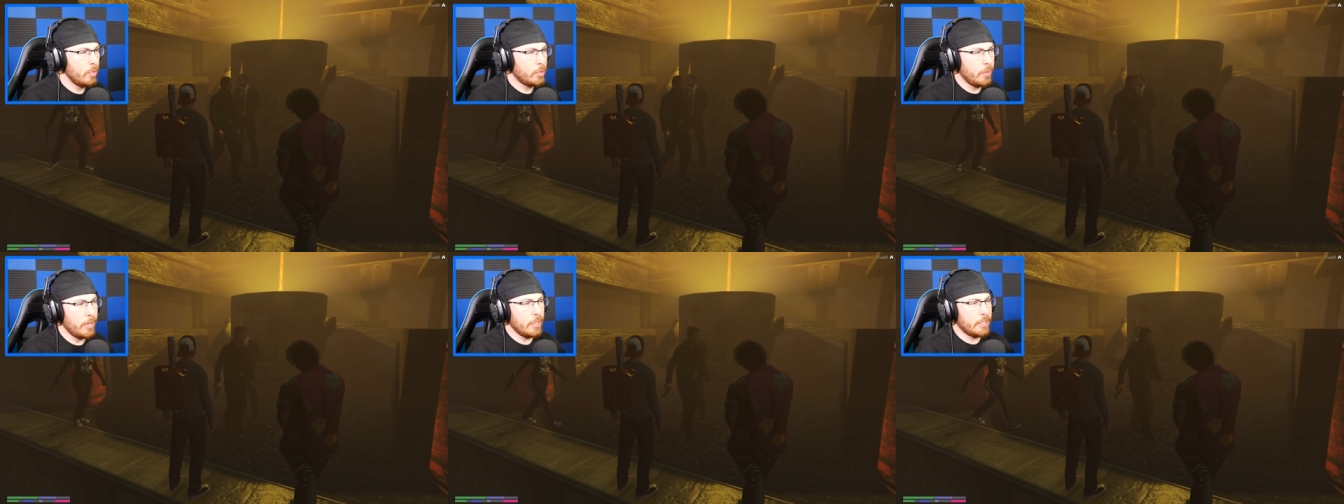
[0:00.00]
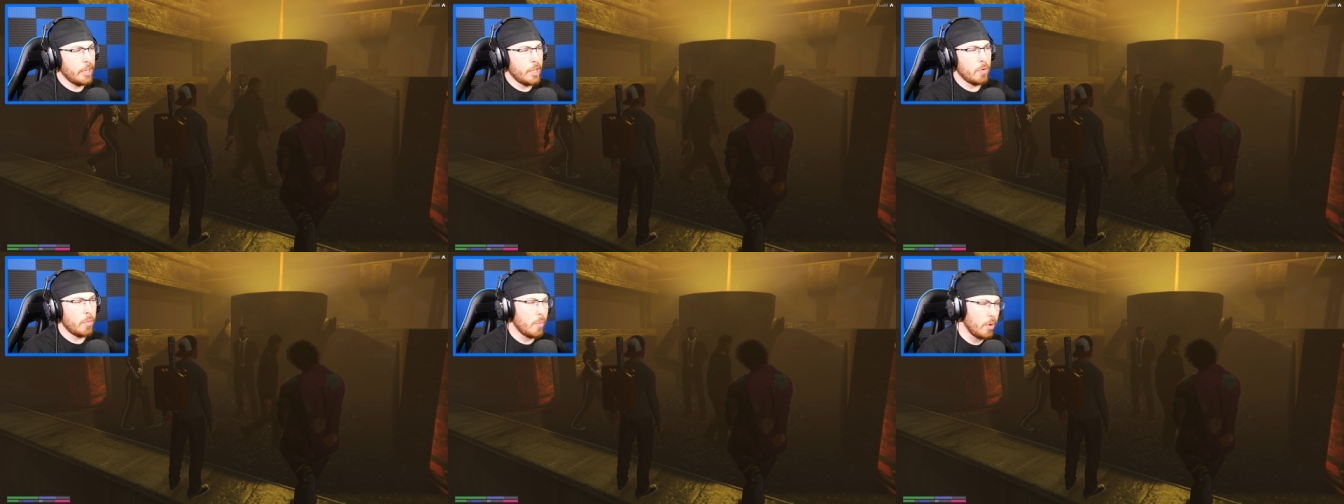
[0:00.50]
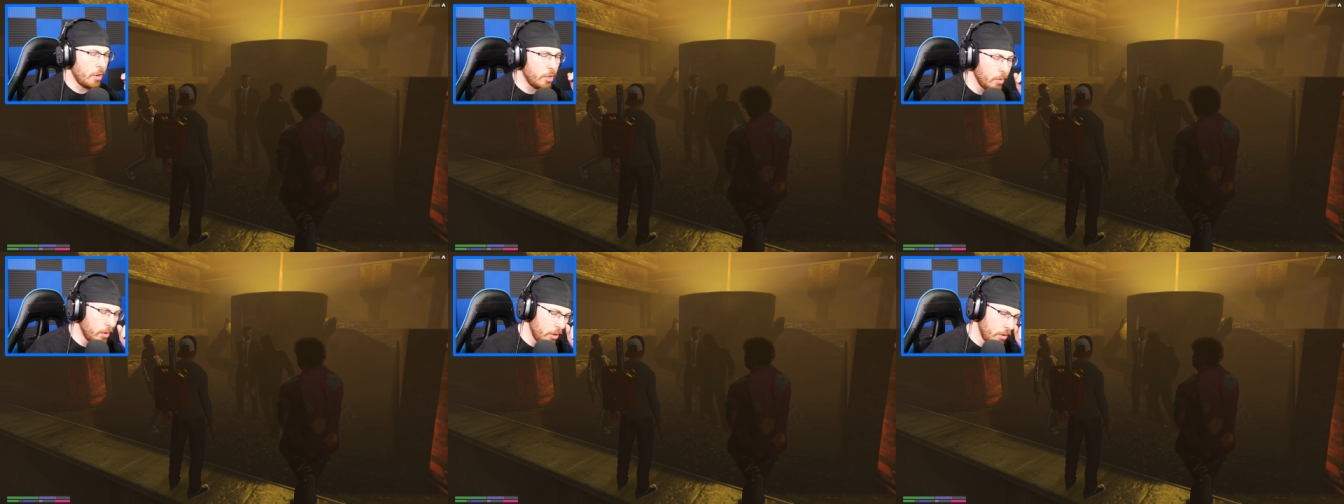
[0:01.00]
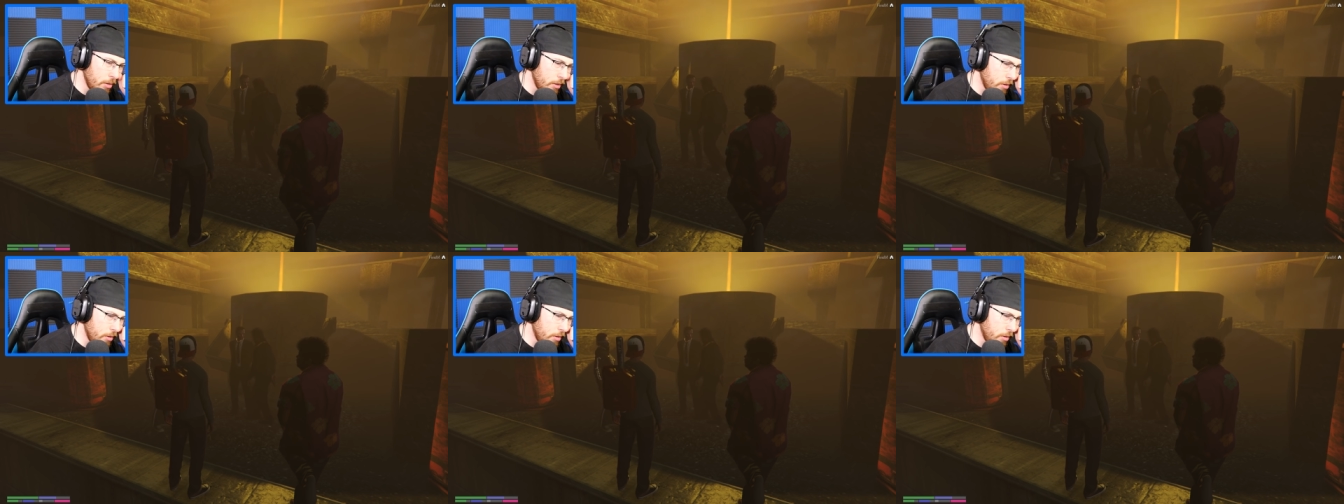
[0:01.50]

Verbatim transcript: It's weird to tell you what we want to do yeah, with you.